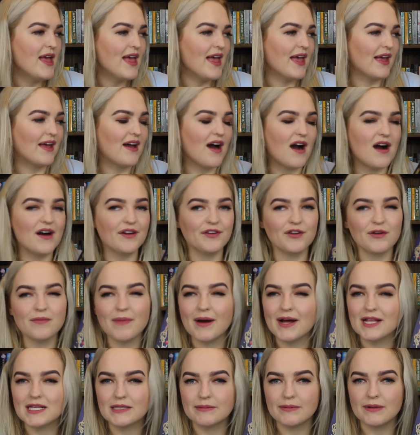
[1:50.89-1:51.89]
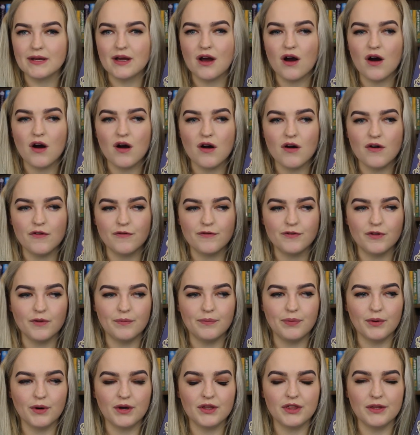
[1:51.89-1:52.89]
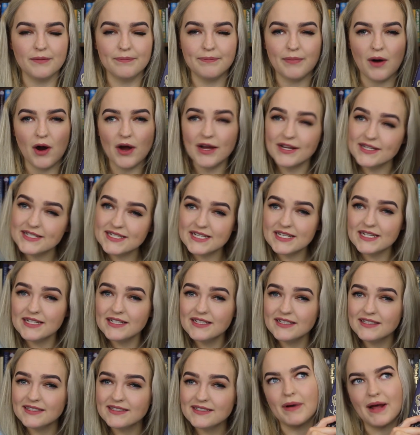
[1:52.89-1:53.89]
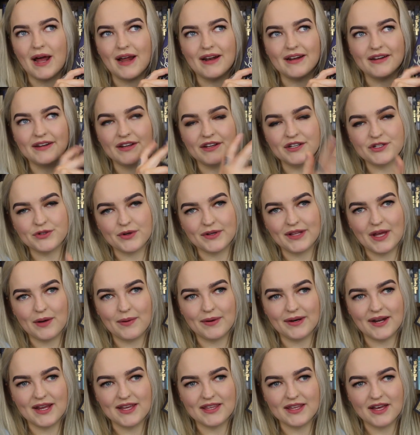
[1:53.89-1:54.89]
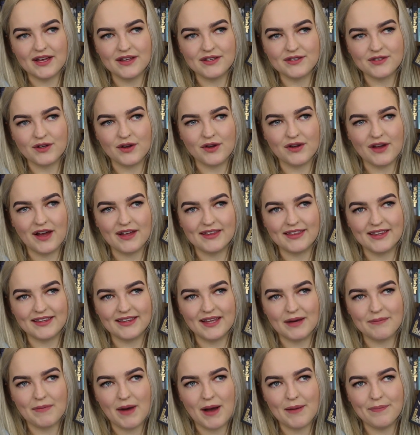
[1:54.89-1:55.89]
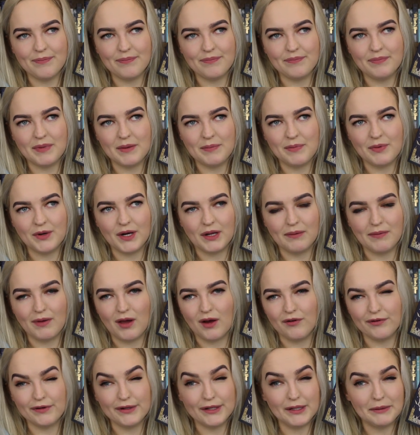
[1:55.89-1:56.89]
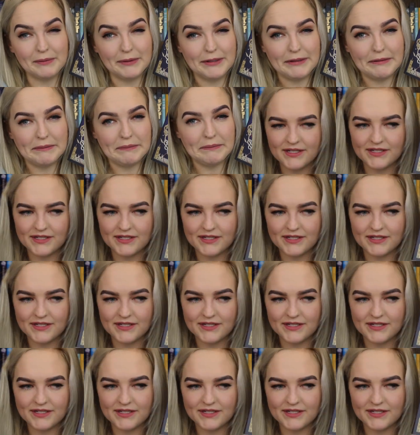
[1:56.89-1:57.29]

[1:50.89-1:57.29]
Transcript: It kind of reminds me of the book The Binding, but I didn't enjoy that one either, so I think that might be putting me off a little bit.